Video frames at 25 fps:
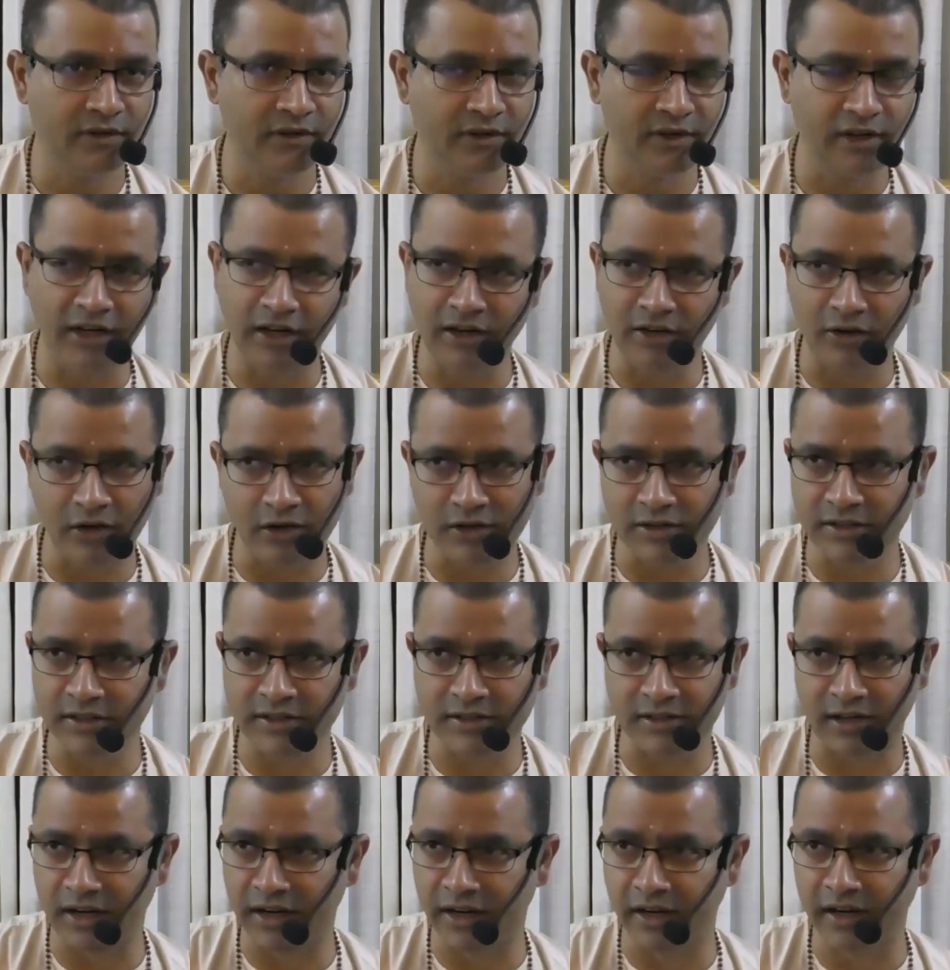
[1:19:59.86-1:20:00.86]
10 horses
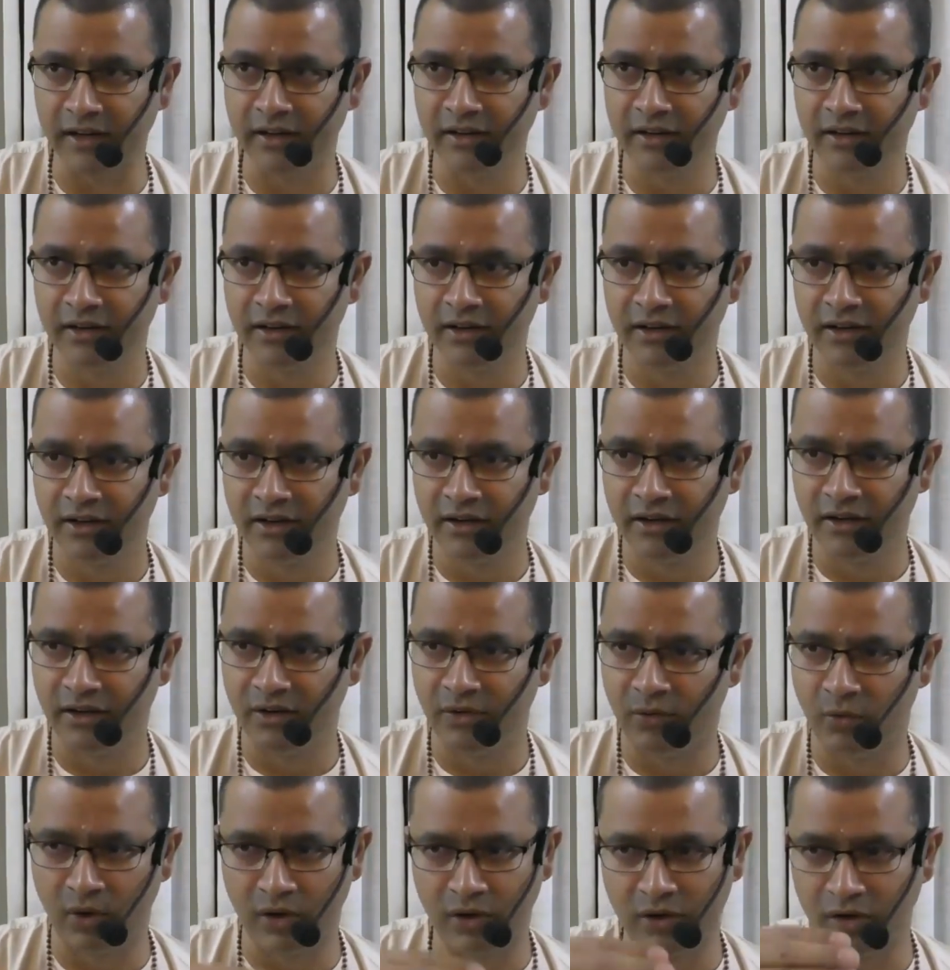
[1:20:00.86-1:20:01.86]
running,
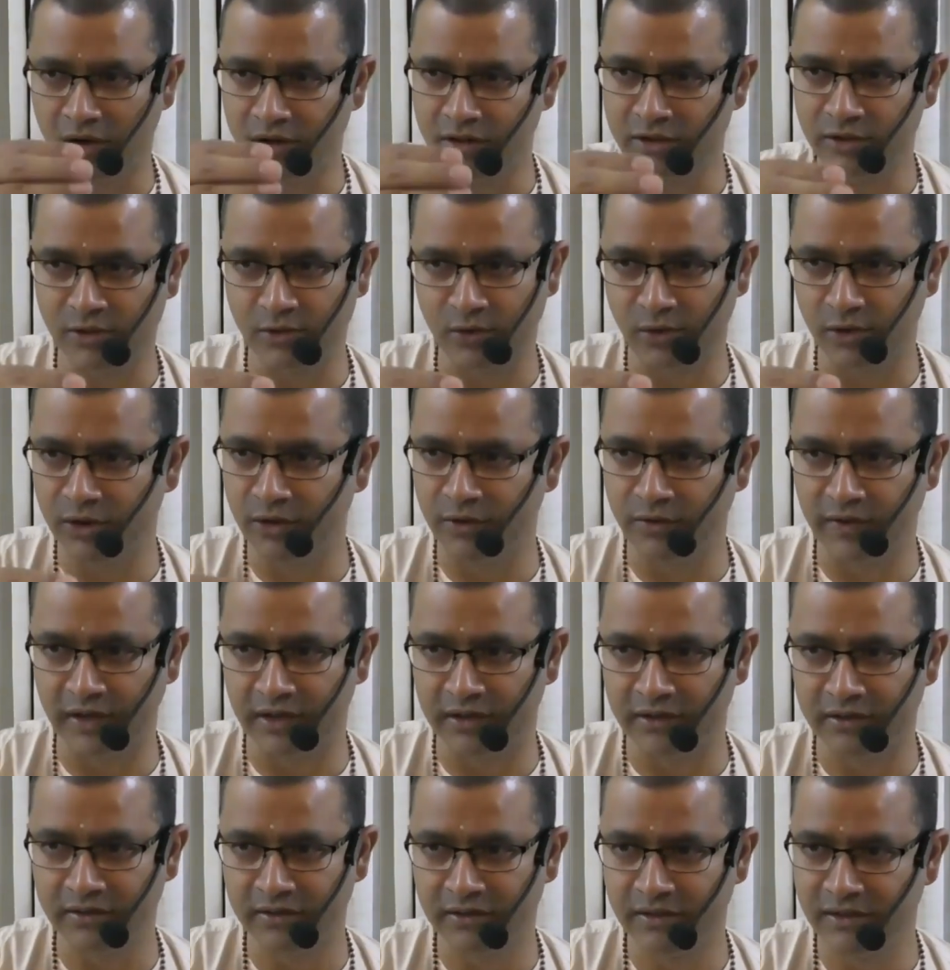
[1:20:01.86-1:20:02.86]
one horse is going to
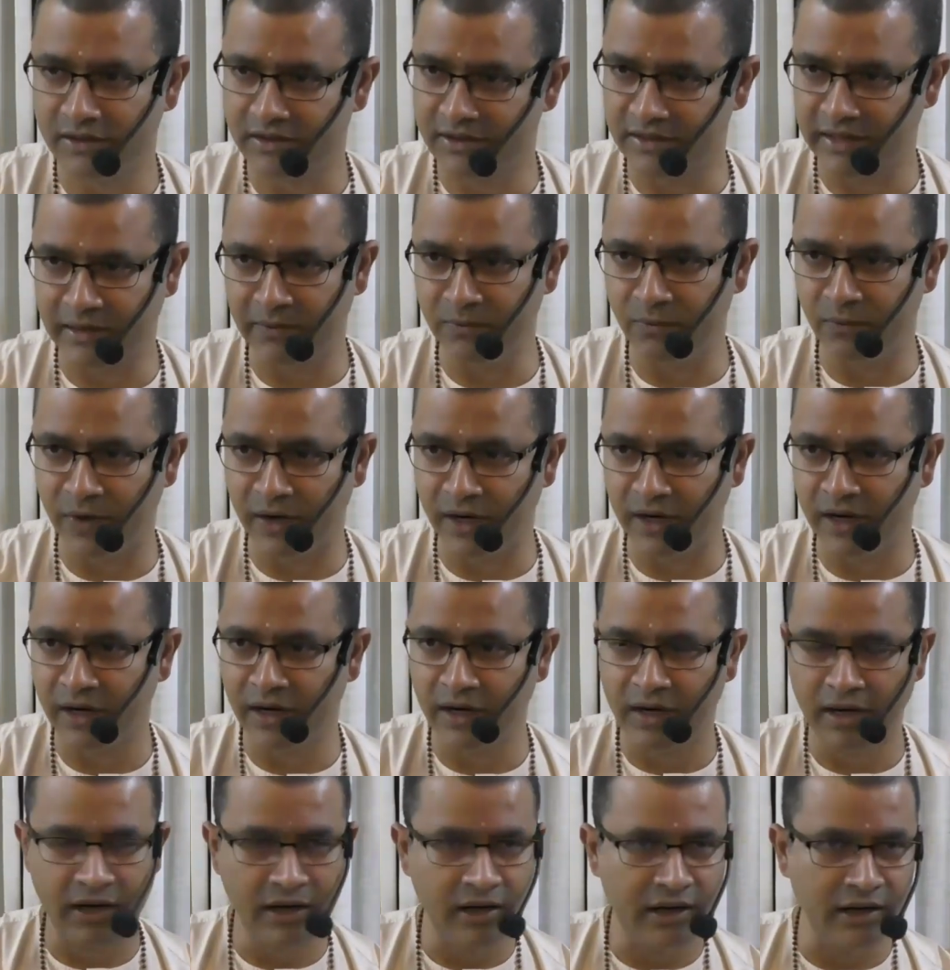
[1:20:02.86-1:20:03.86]
win. Same way,
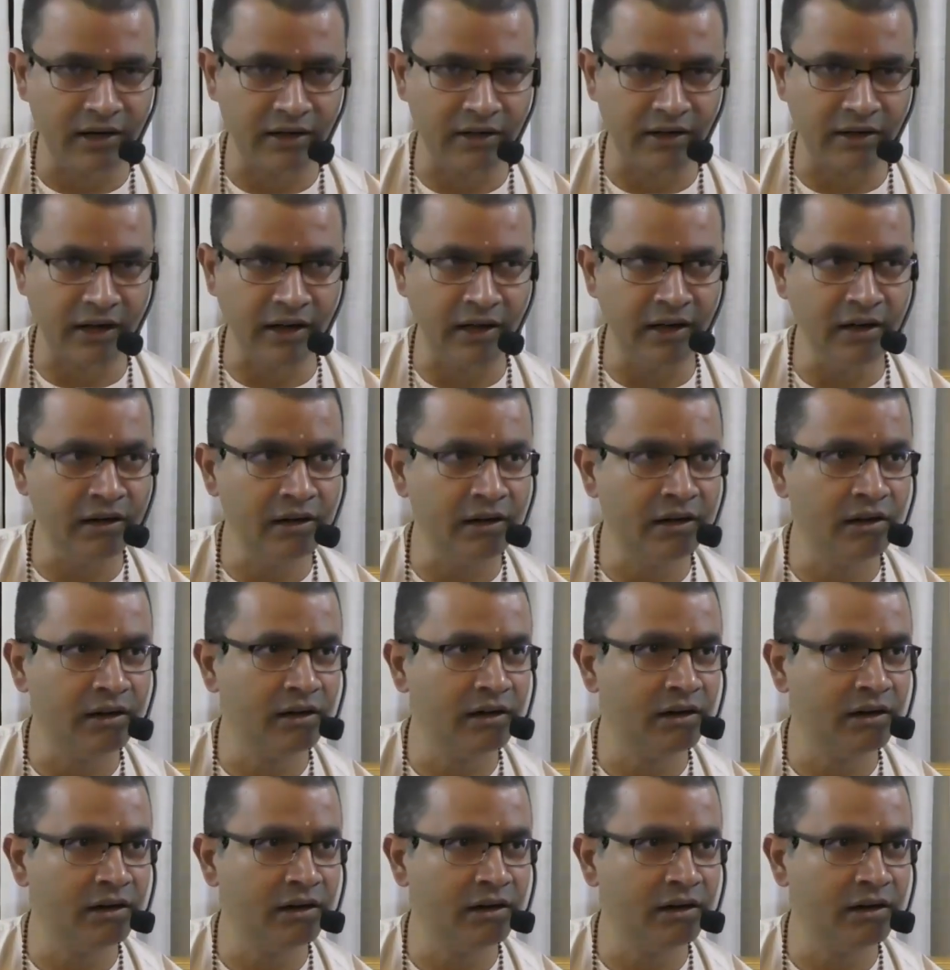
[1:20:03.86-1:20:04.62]
10